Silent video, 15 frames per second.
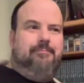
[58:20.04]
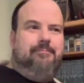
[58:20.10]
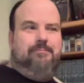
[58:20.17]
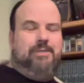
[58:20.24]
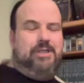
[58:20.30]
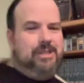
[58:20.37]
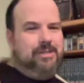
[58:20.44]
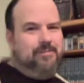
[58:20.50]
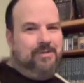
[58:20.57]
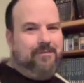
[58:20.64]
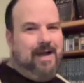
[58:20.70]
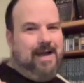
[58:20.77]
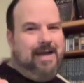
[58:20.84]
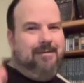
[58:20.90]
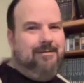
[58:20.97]
But she was
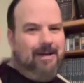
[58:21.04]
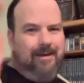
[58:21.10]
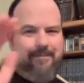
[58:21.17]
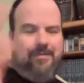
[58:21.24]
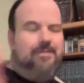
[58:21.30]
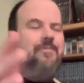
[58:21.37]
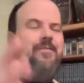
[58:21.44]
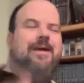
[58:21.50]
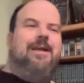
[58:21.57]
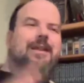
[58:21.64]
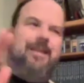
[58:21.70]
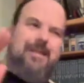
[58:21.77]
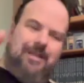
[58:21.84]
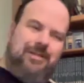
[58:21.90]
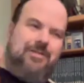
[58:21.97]
fine. Everything was fine.
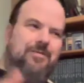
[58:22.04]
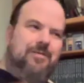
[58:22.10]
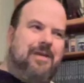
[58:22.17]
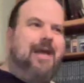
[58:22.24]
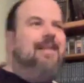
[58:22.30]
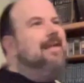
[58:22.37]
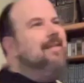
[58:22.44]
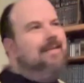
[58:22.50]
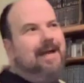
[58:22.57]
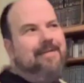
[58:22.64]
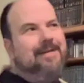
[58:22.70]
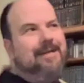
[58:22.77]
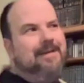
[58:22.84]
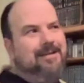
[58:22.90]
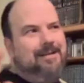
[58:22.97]
And then she was kind of like
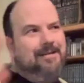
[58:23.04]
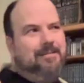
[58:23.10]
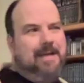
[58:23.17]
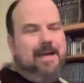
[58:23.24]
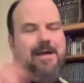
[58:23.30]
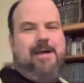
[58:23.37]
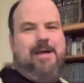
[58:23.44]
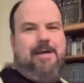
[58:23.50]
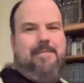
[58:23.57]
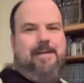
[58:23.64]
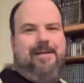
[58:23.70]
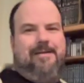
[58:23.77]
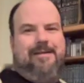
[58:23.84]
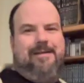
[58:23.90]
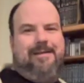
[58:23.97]
laughing
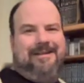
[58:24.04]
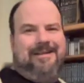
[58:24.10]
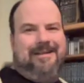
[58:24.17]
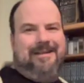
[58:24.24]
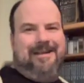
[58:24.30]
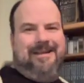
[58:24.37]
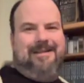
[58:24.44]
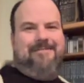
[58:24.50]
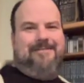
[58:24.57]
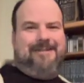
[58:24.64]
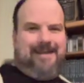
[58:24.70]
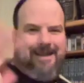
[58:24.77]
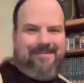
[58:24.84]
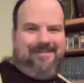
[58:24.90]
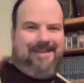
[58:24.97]
about it. It was
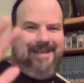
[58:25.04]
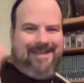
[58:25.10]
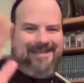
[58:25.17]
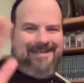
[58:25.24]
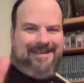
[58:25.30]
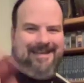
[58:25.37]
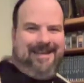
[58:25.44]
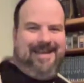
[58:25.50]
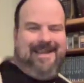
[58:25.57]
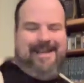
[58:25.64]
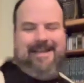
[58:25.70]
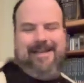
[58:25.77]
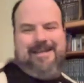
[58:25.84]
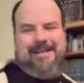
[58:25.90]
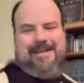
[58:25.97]
kind of like, hi.
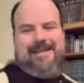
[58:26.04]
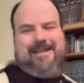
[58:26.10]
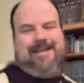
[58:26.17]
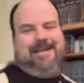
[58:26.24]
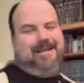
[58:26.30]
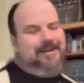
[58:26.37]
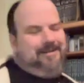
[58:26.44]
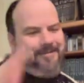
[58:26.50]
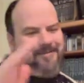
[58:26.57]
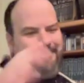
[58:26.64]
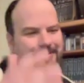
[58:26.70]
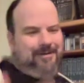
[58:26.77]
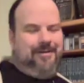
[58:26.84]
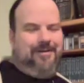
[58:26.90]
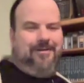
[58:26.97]
And like,
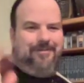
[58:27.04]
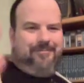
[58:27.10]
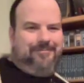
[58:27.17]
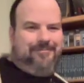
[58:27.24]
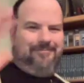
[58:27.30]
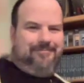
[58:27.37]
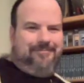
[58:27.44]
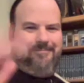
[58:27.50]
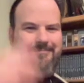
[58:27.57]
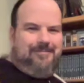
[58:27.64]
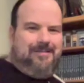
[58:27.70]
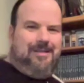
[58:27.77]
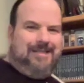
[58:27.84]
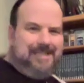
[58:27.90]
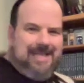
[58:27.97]
oh,
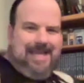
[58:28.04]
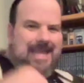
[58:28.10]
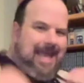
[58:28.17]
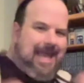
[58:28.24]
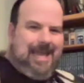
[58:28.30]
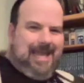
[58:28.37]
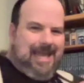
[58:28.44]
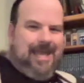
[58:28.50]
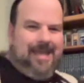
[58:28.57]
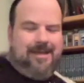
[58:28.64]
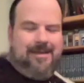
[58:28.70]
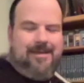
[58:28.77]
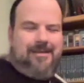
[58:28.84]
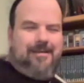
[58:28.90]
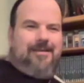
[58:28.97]
klutzy Katie.
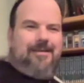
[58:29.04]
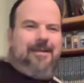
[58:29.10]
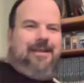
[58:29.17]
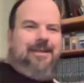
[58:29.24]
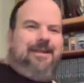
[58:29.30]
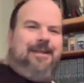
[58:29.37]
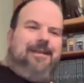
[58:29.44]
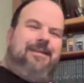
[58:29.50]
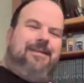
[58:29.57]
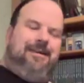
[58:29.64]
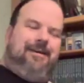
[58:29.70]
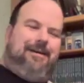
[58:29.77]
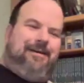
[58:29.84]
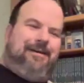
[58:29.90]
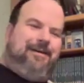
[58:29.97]
And
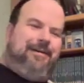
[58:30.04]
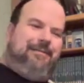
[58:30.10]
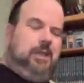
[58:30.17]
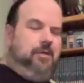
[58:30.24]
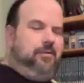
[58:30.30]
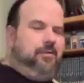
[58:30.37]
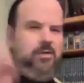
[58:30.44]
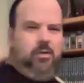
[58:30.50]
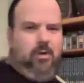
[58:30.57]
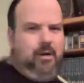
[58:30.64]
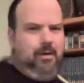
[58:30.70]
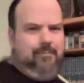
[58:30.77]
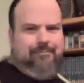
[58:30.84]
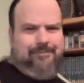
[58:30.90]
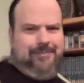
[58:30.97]
closed the door.